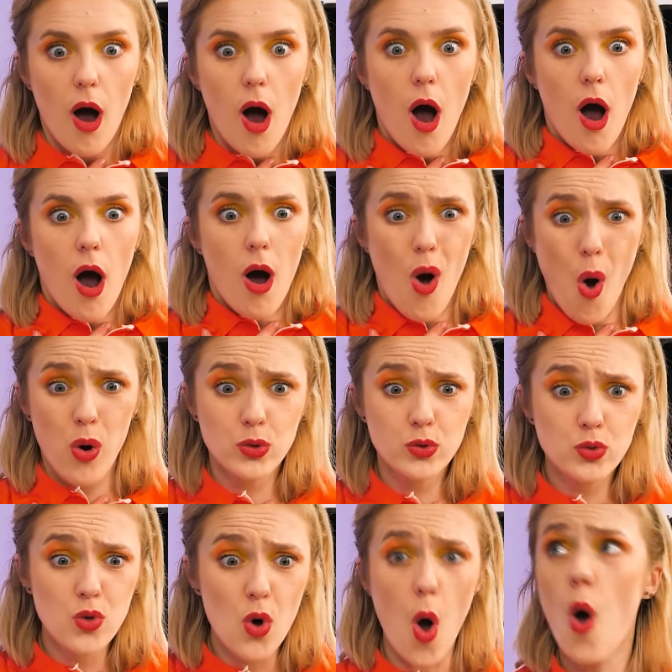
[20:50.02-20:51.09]
My poor
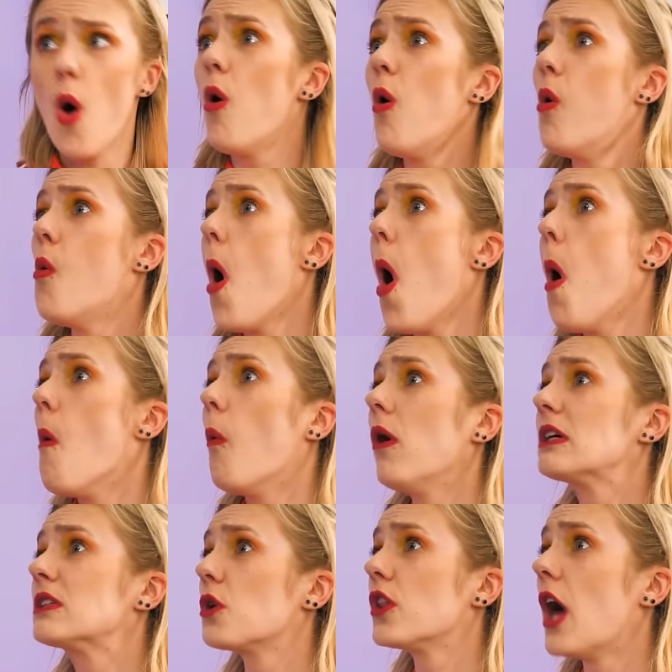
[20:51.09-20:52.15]
daughter!
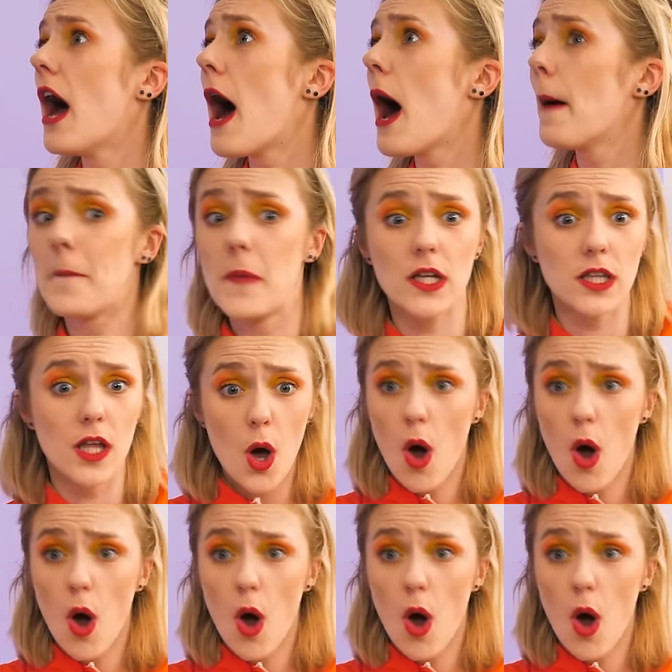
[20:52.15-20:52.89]
What can we do?